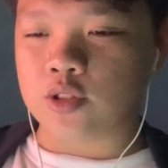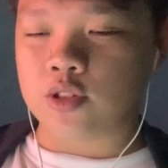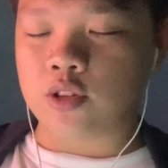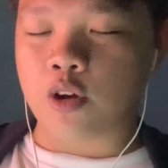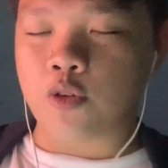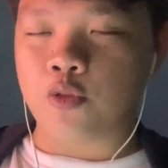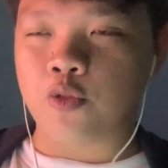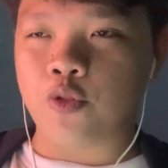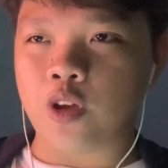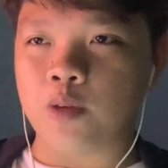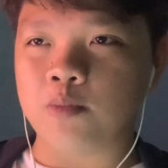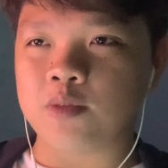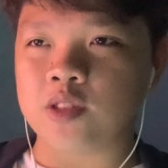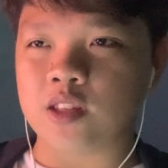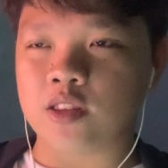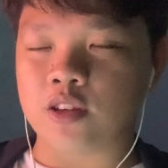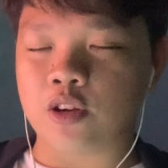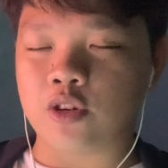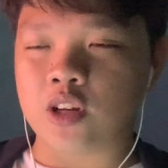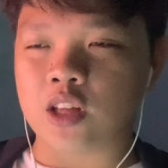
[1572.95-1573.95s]
There are frames
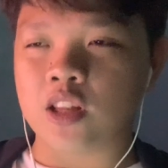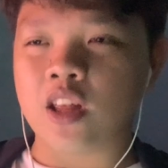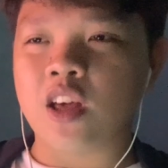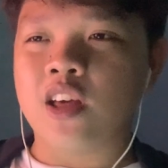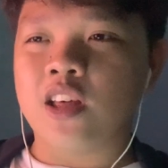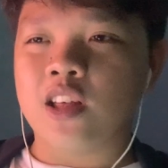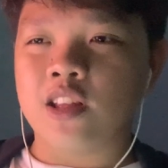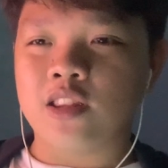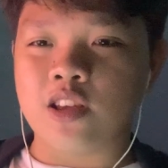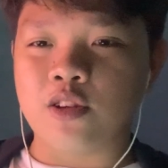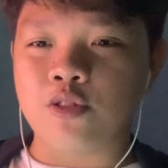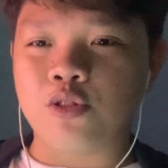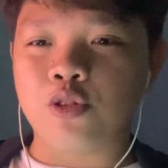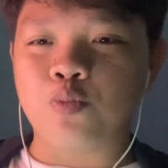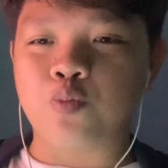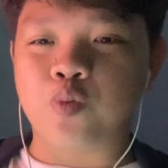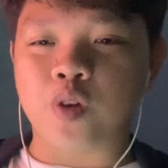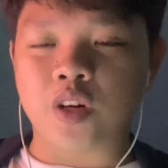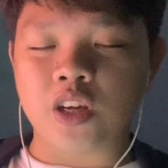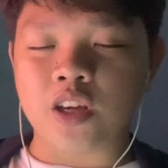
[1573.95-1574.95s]
in there that they
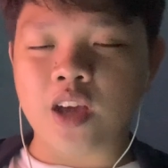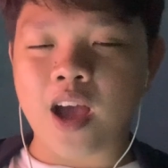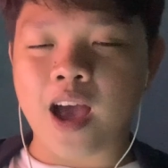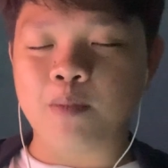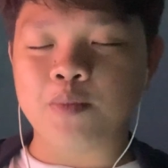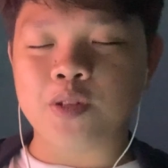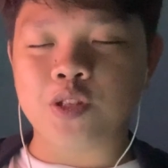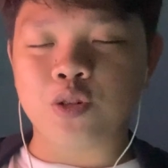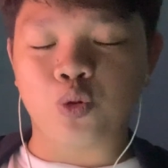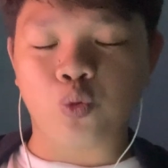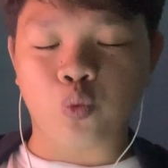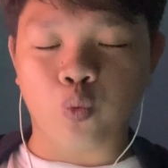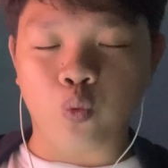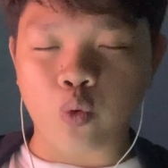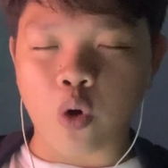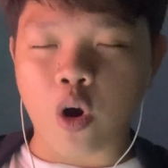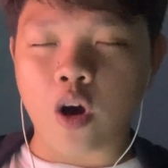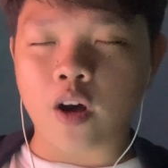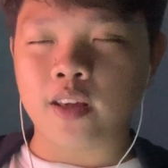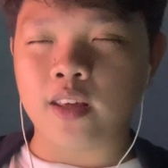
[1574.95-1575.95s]
look pretty absolute
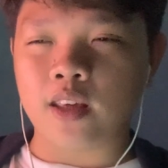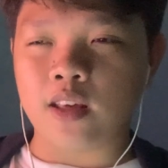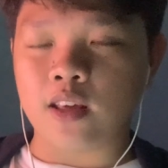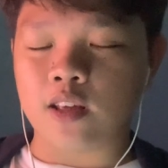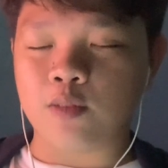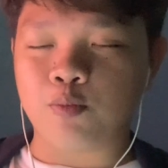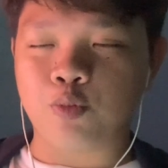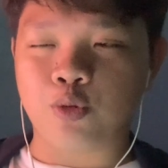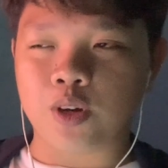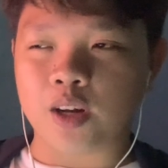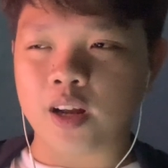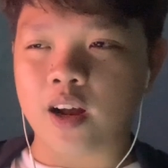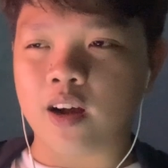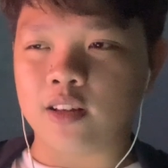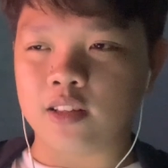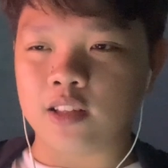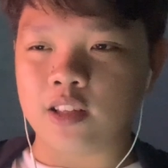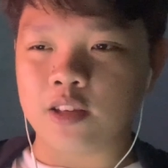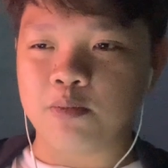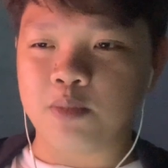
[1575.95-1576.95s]
wonky and pretty
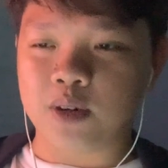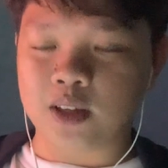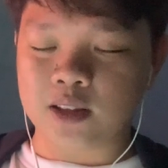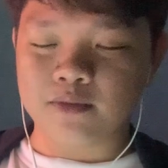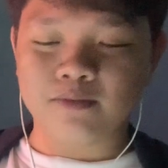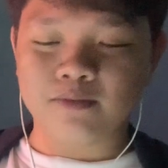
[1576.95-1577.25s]
ugly, but